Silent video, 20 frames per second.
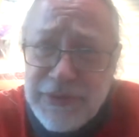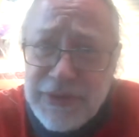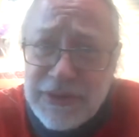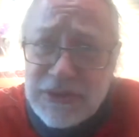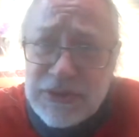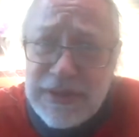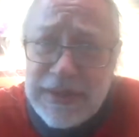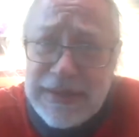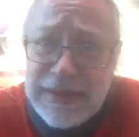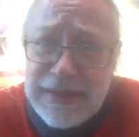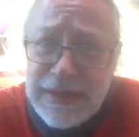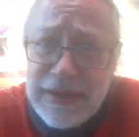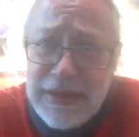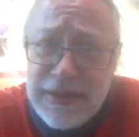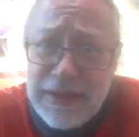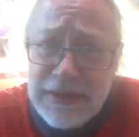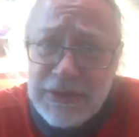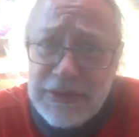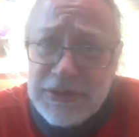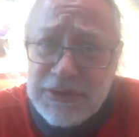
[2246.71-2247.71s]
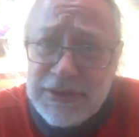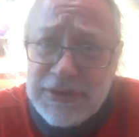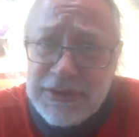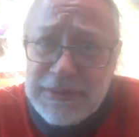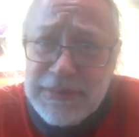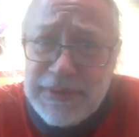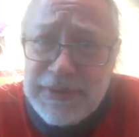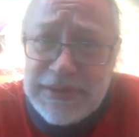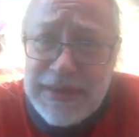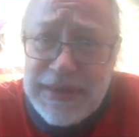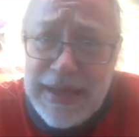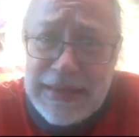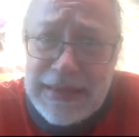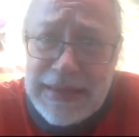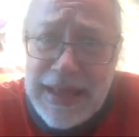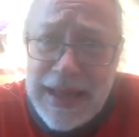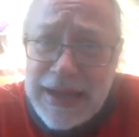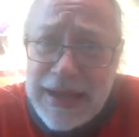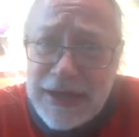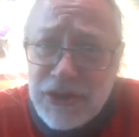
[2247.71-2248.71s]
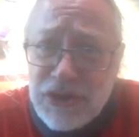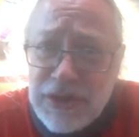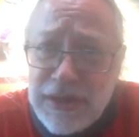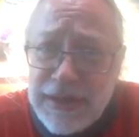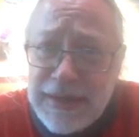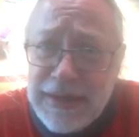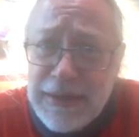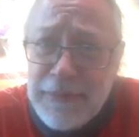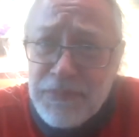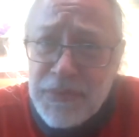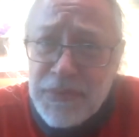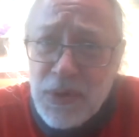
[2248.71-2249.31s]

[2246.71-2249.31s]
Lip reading: Firstly, you seem to be saying that actually